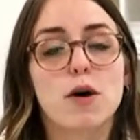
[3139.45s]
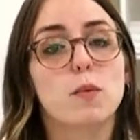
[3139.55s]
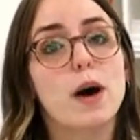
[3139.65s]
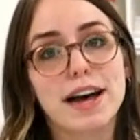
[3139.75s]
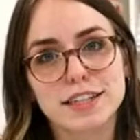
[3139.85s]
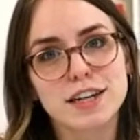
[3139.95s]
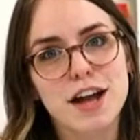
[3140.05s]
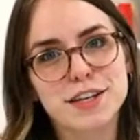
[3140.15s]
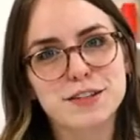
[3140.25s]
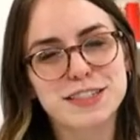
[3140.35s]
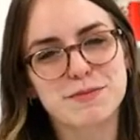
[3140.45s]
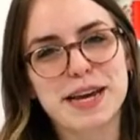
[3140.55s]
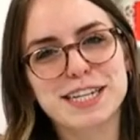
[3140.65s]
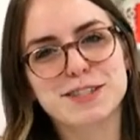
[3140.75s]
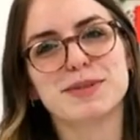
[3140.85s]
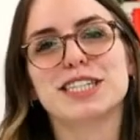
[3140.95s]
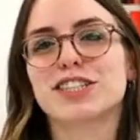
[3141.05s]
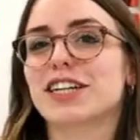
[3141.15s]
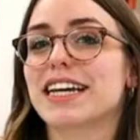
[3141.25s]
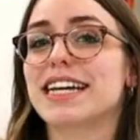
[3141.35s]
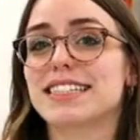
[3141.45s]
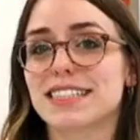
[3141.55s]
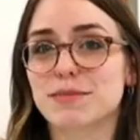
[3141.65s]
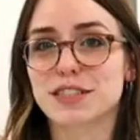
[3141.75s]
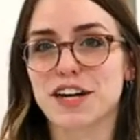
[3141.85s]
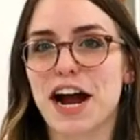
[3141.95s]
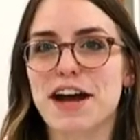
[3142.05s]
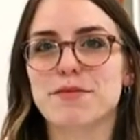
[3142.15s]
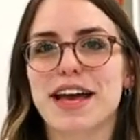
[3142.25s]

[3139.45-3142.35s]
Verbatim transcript: While you're on the YouTube page, be sure to hit subscribe.